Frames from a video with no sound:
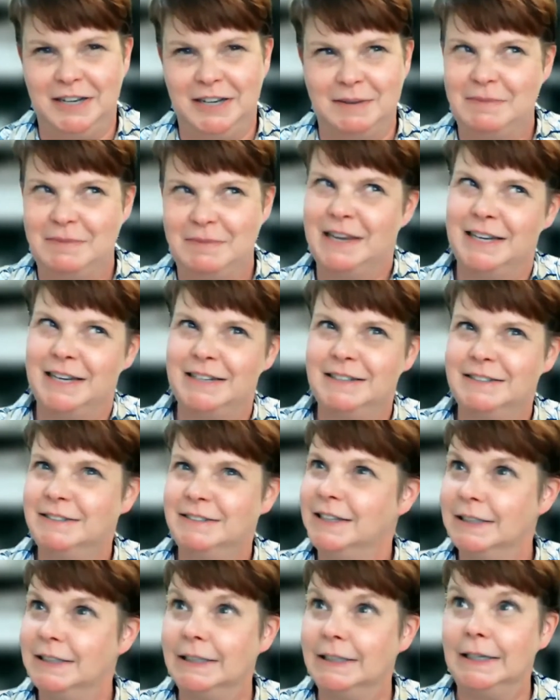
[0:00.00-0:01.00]
And I'm thinking, nah,
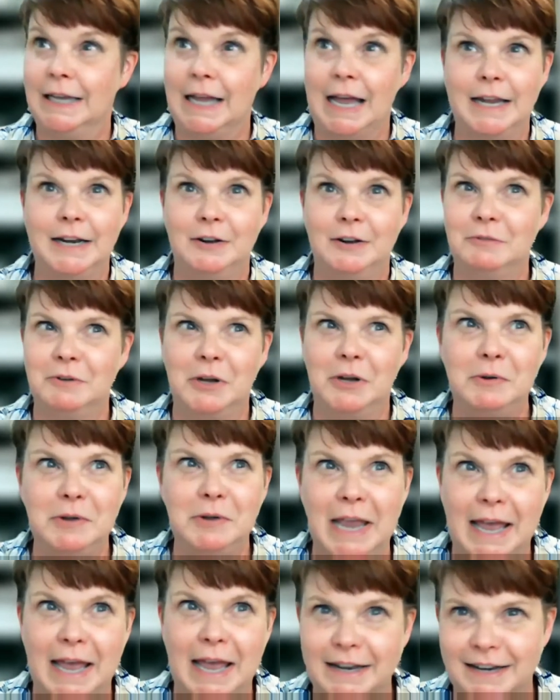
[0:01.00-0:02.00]
I don't know
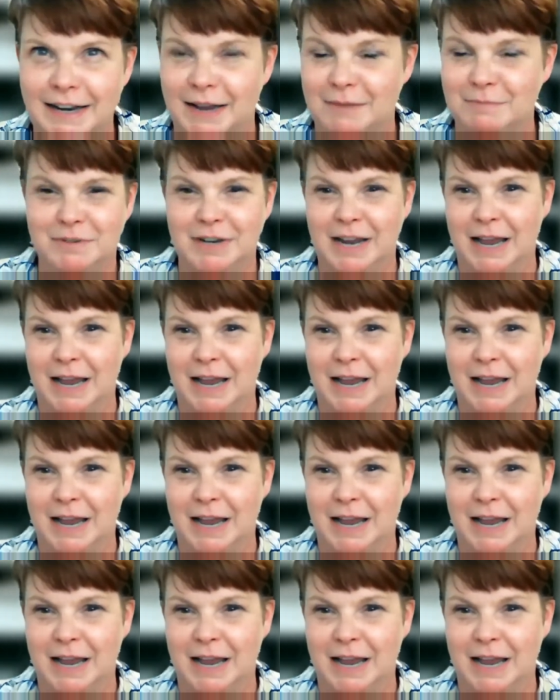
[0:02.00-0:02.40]
yet. I'm